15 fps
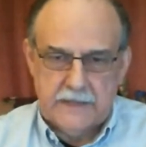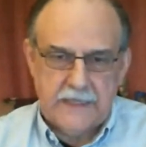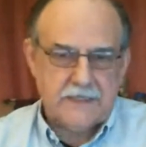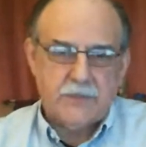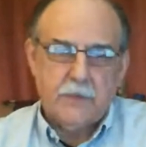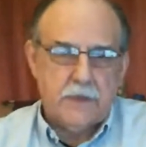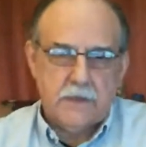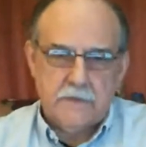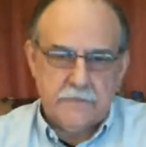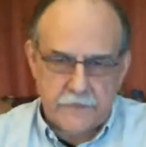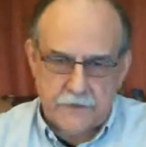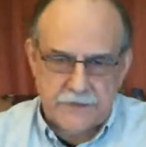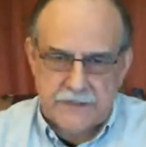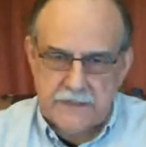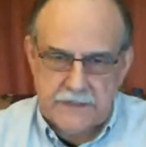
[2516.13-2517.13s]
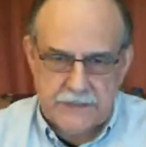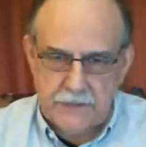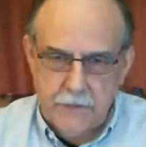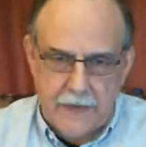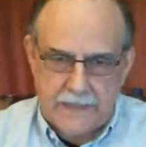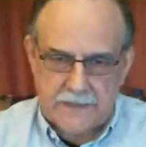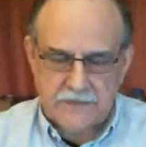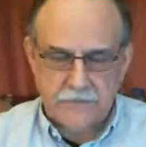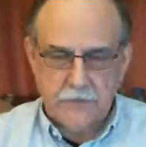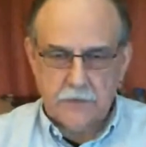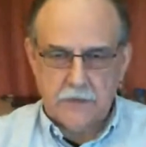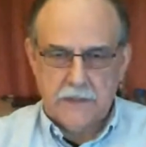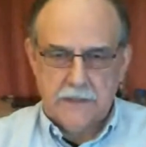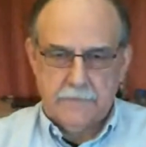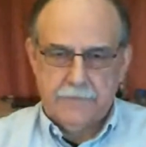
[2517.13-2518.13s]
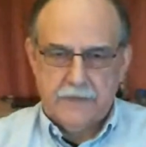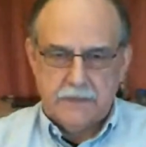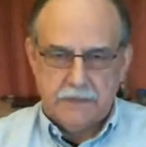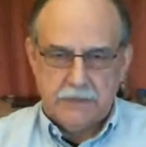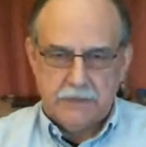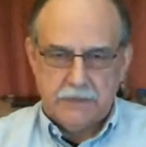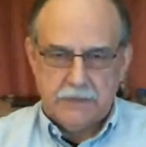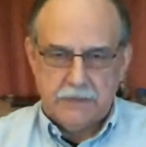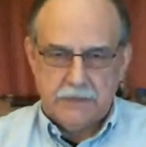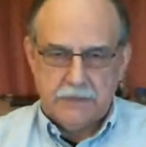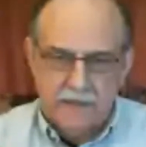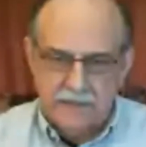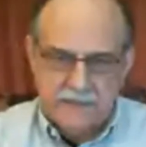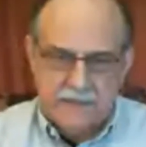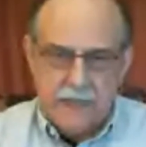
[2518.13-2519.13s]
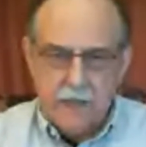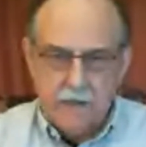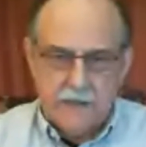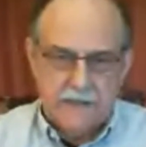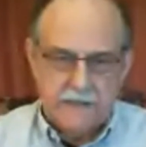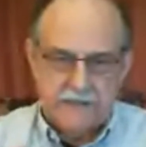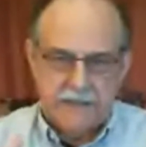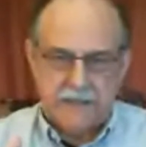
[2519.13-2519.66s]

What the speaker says: that's one of the first things you ask for. Show me the style guides.